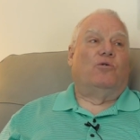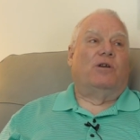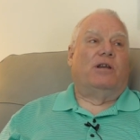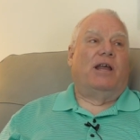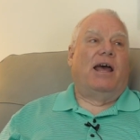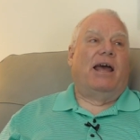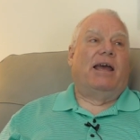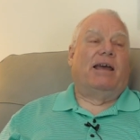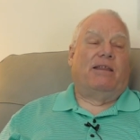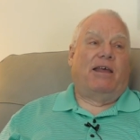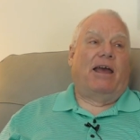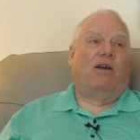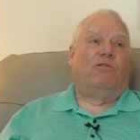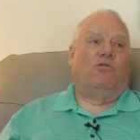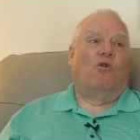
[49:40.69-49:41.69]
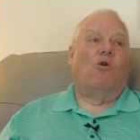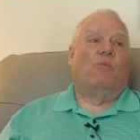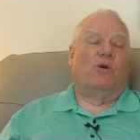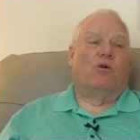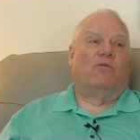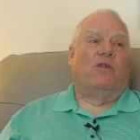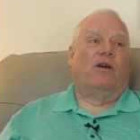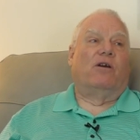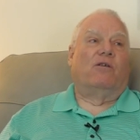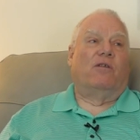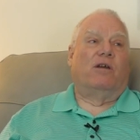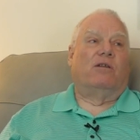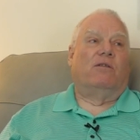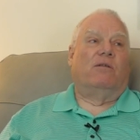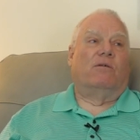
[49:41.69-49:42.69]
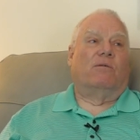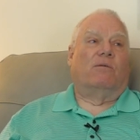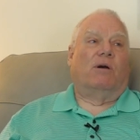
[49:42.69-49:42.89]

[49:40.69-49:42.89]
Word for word: today, and they told me over there that